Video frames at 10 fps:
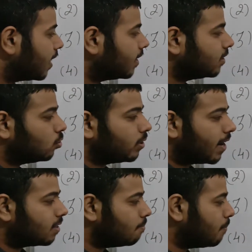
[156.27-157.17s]
it should
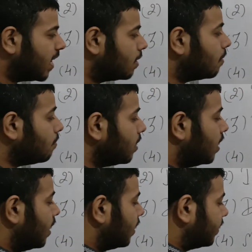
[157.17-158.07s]
have the minimum
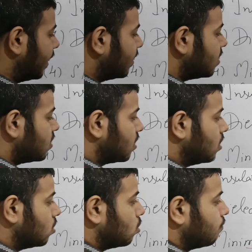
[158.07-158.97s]

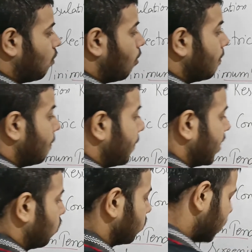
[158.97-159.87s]
tendency to form
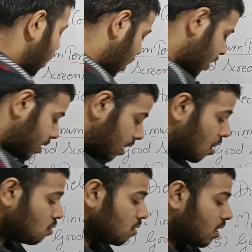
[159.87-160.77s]
pinholes.
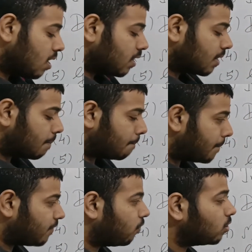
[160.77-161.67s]
Now,
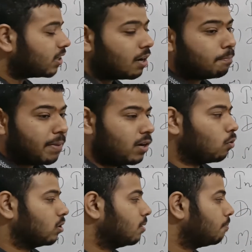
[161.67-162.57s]
what are
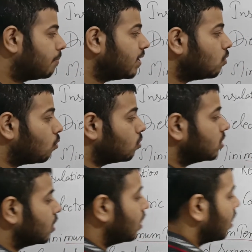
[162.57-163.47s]
pinholes? Pinholes